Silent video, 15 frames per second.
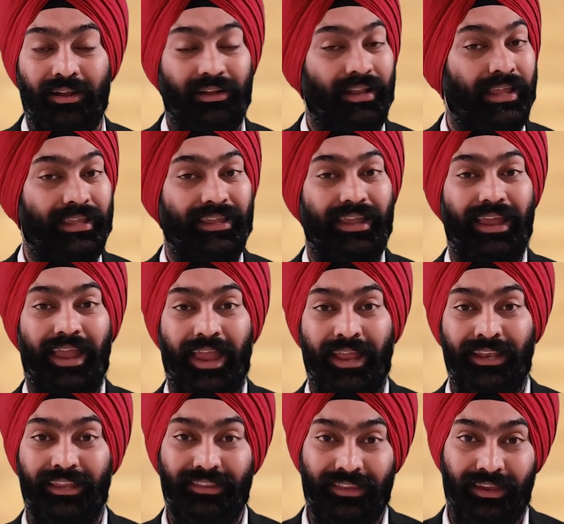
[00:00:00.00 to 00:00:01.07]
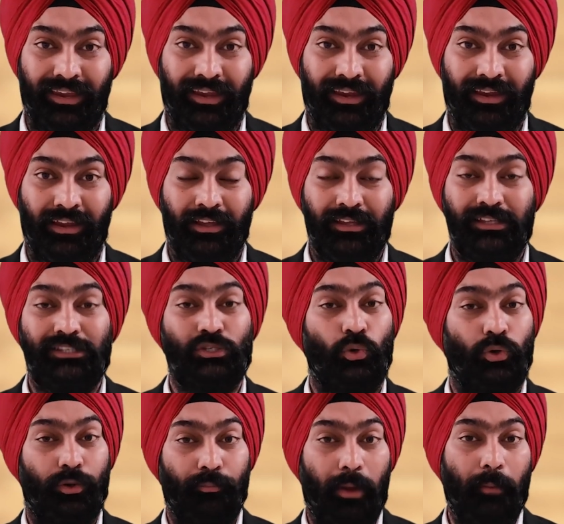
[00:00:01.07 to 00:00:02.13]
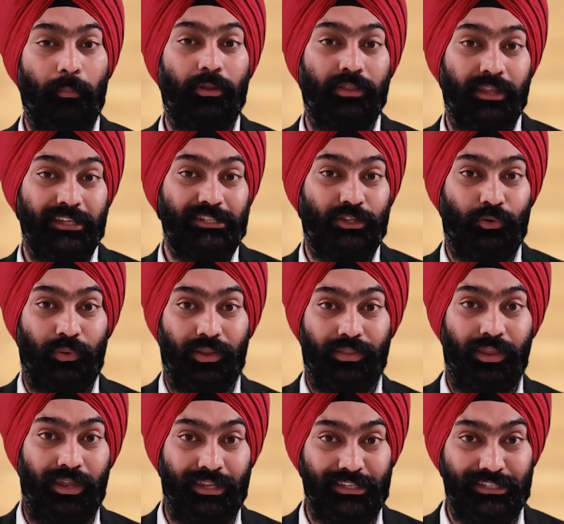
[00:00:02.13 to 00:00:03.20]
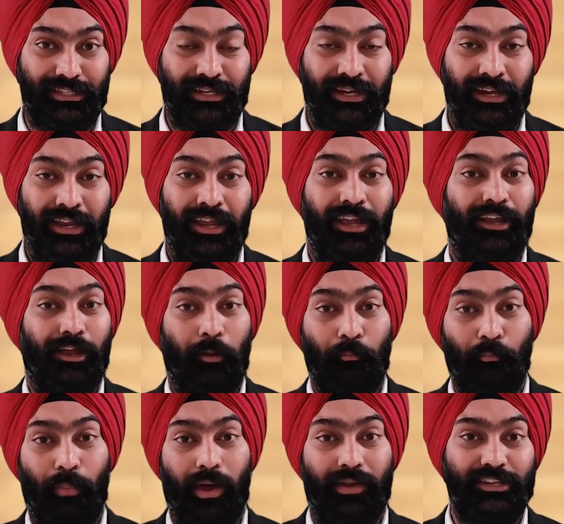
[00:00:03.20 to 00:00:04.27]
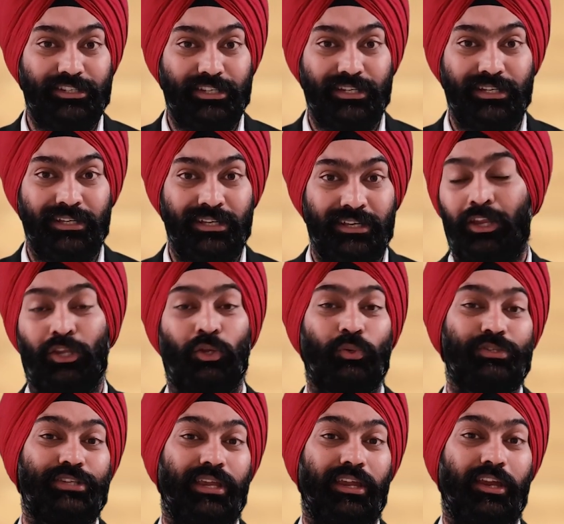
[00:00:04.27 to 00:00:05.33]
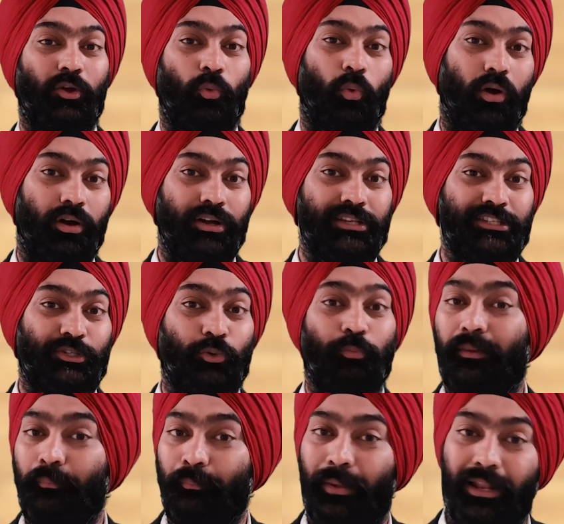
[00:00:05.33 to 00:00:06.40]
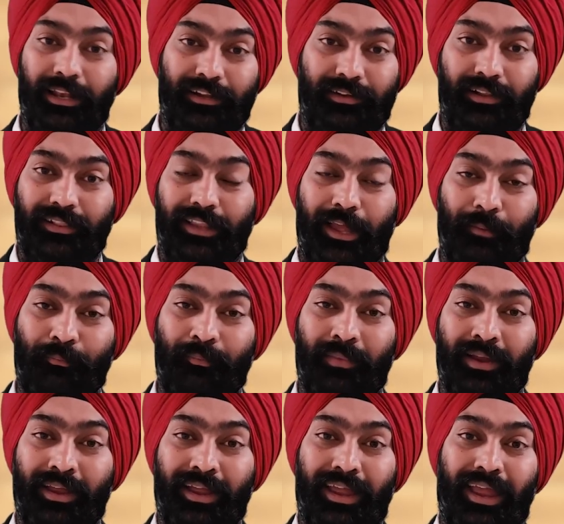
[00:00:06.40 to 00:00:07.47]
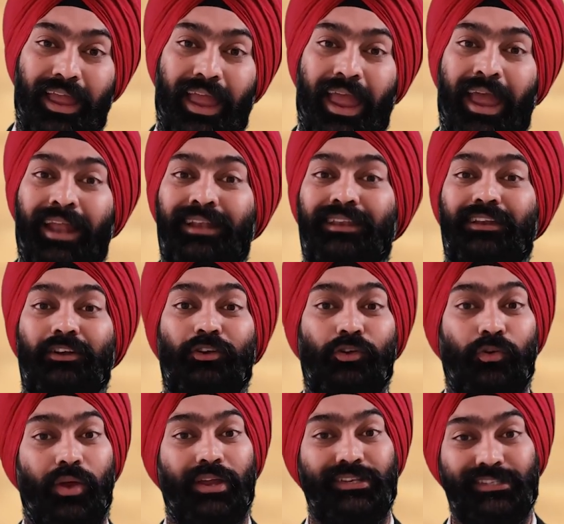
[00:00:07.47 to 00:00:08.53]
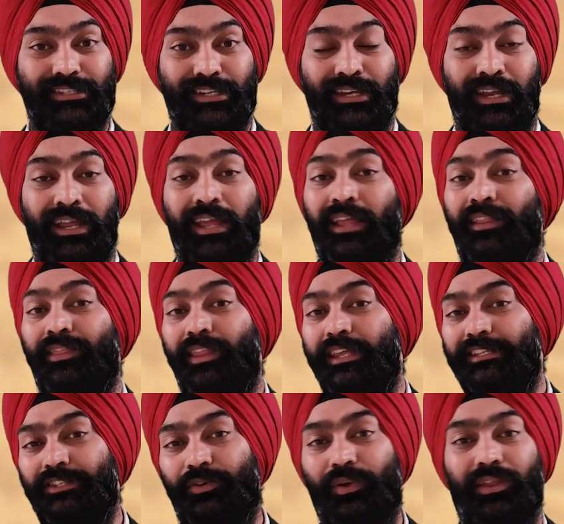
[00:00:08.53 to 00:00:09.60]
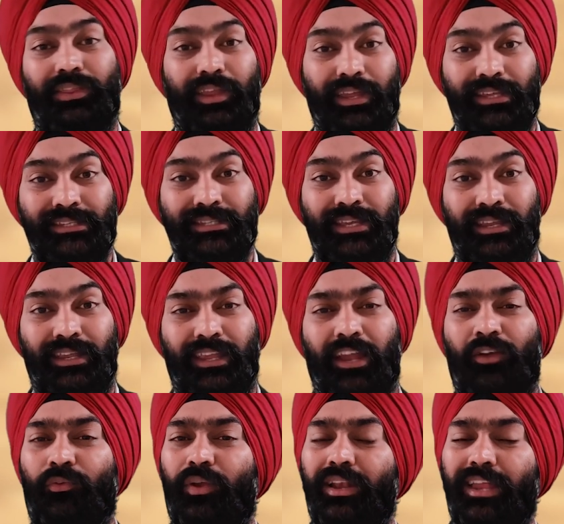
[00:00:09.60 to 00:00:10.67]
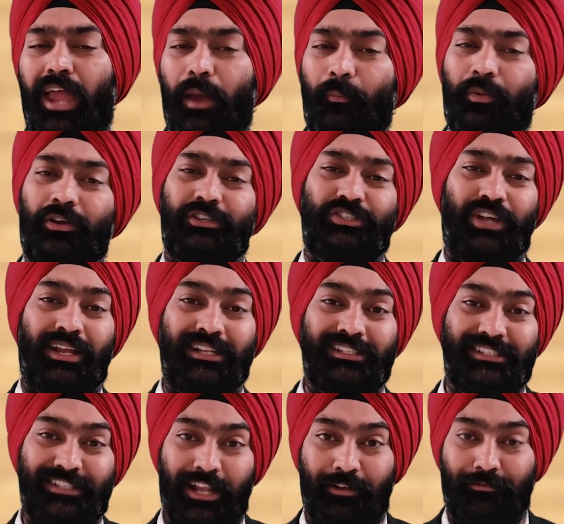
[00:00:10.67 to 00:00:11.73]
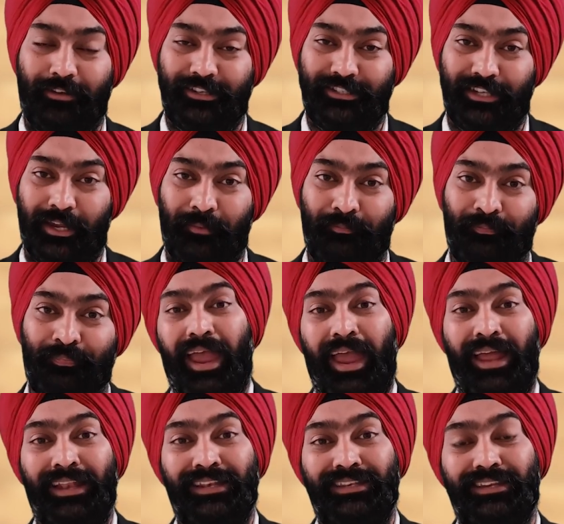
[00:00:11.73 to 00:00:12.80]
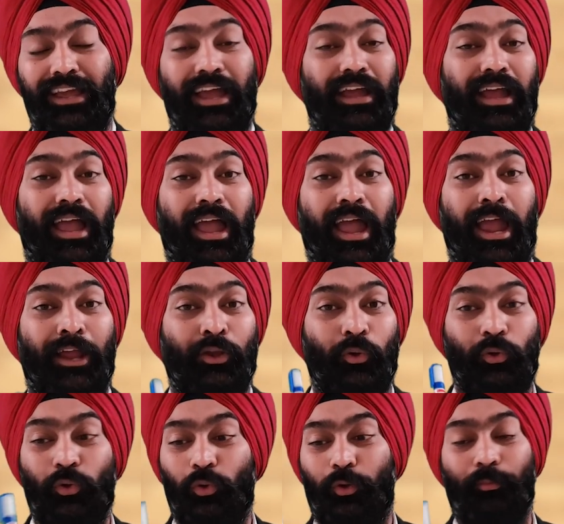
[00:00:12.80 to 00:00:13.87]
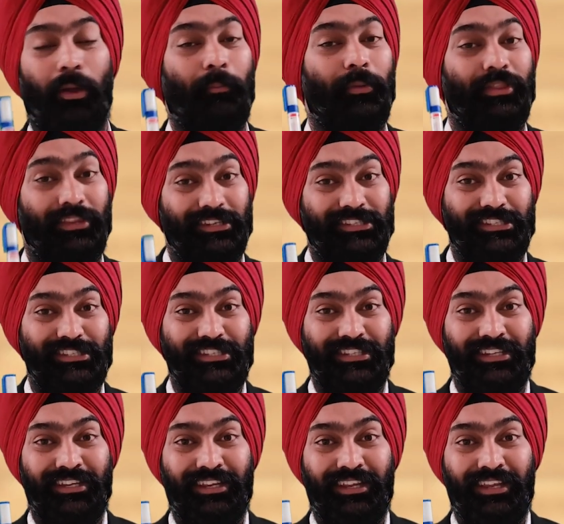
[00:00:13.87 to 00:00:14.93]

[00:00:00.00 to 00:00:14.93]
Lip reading: like anything. So remember these three things: comparison, using words to belittle them, and trust. These three things can really hamper a child's self-esteem. And I know you remember this.